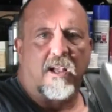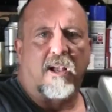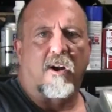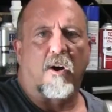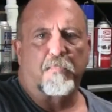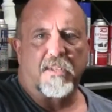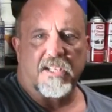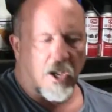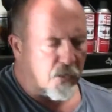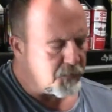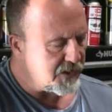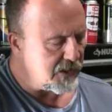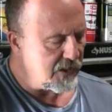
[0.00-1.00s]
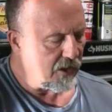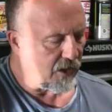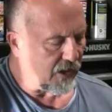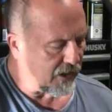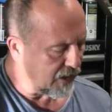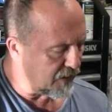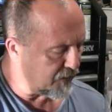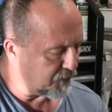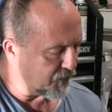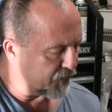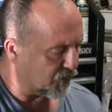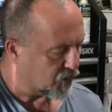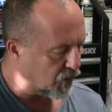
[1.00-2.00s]
Hope this helps. If
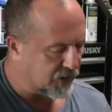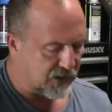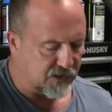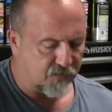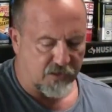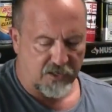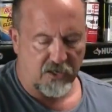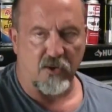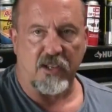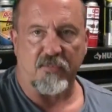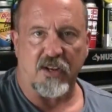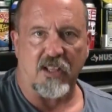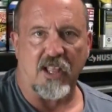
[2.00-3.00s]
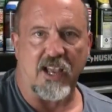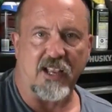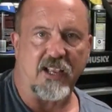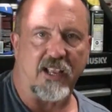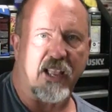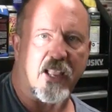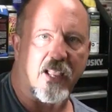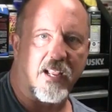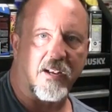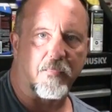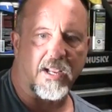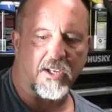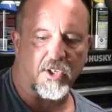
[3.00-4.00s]
you've enjoyed this video, give it a like
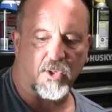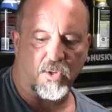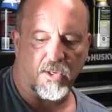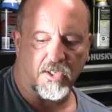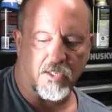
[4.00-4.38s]
and make sure to